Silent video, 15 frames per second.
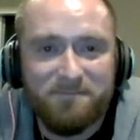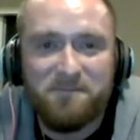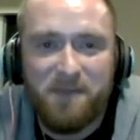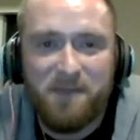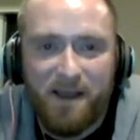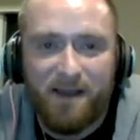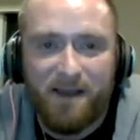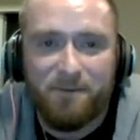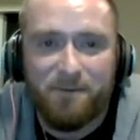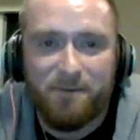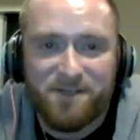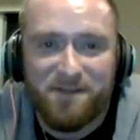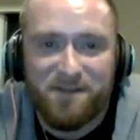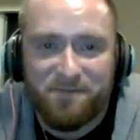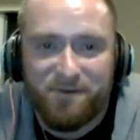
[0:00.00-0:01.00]
I would
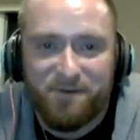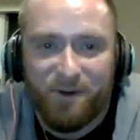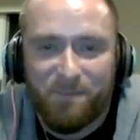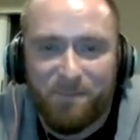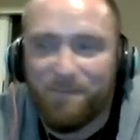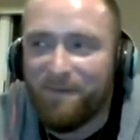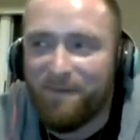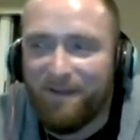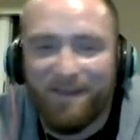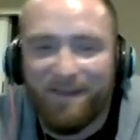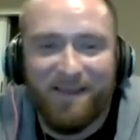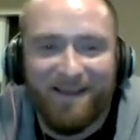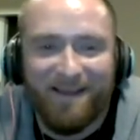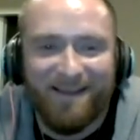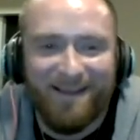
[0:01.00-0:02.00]
say the farm.
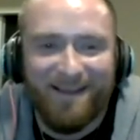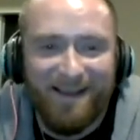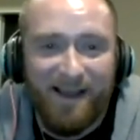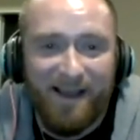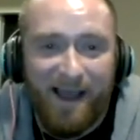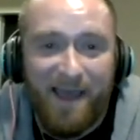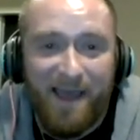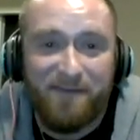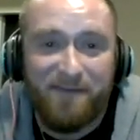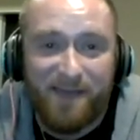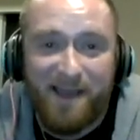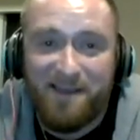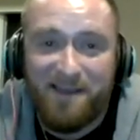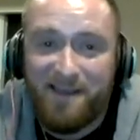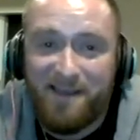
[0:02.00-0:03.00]
I
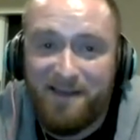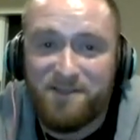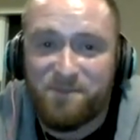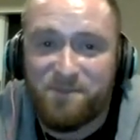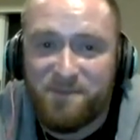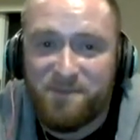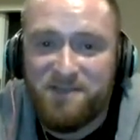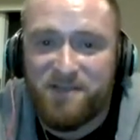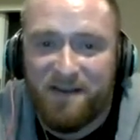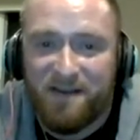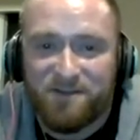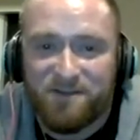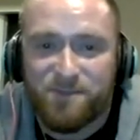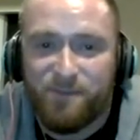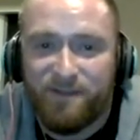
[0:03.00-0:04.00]
could get us a beach house, but